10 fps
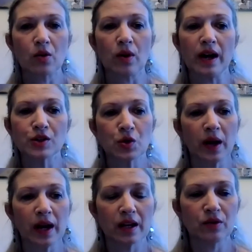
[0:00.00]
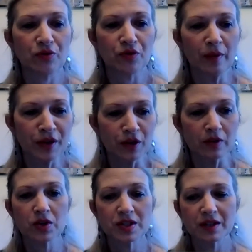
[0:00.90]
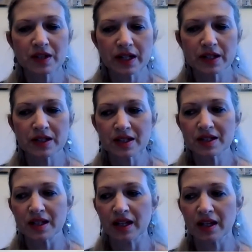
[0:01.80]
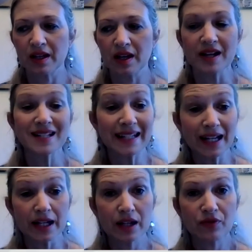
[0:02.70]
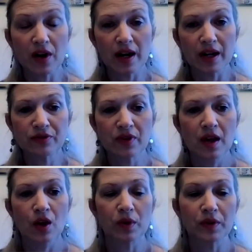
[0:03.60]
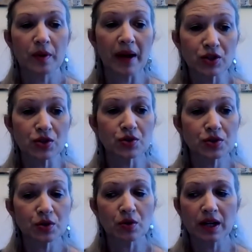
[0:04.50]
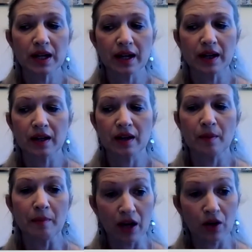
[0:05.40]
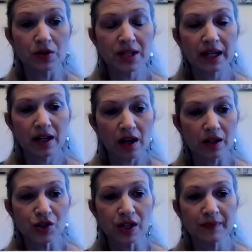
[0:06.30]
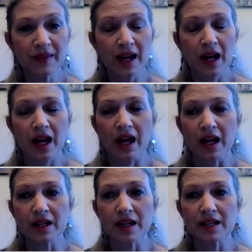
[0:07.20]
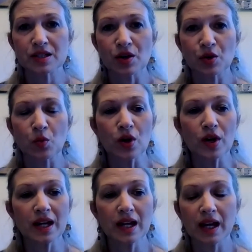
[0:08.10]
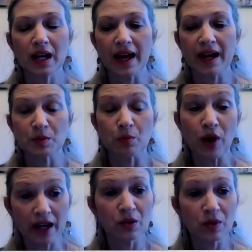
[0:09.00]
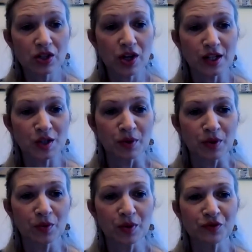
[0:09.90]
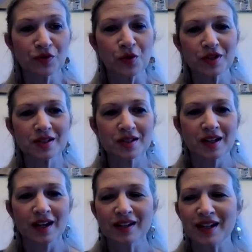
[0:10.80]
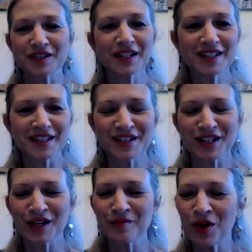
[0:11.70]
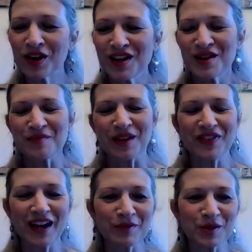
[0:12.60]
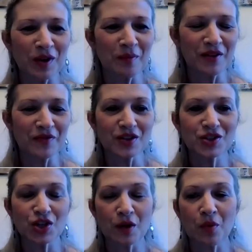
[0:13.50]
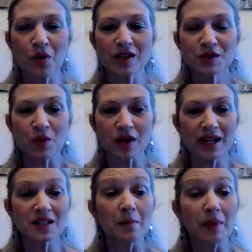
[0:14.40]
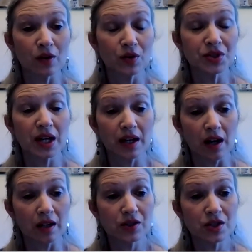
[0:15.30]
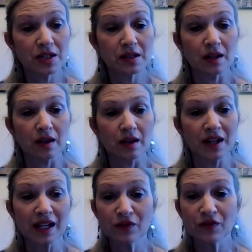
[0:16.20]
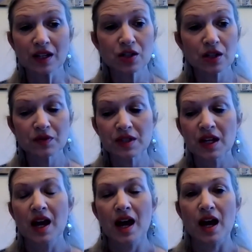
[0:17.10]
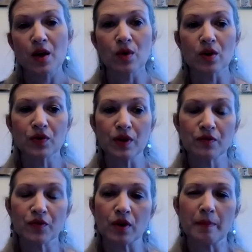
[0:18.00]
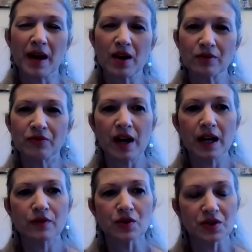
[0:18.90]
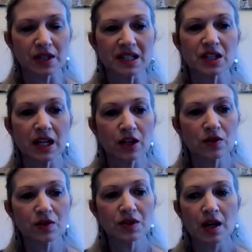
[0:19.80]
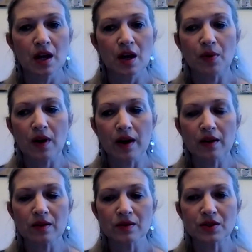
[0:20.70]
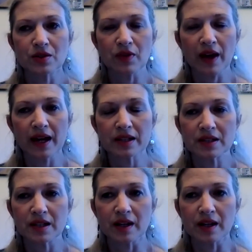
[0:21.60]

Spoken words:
graduated from the University of Texas in 1995 with a bachelor's degree in medical technology, and I started working at Brackenridge Hospital, which of course doesn't exist anymore, but that was where my first job was, working as a medical technologist on evening shift. I worked there for about 5 or 6 years. Prior to that,